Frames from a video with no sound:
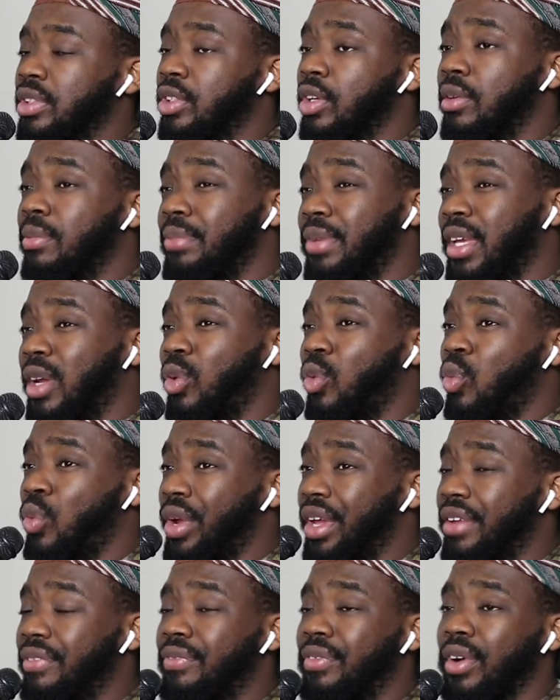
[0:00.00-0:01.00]
it's going to be a
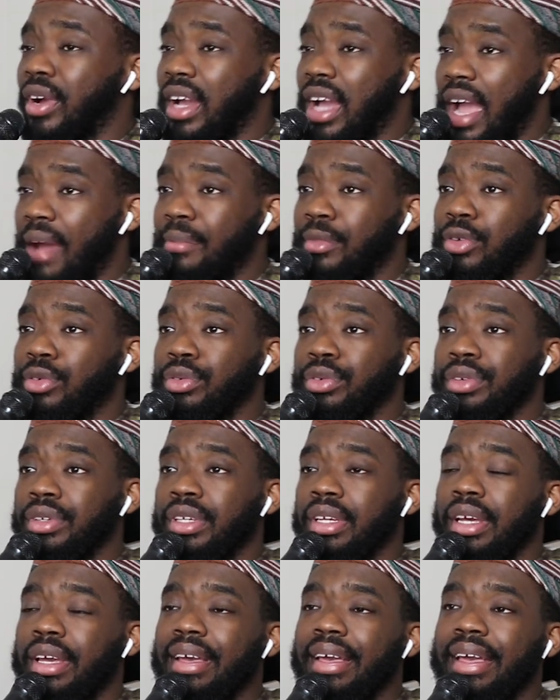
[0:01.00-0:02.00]
win for Cameroon.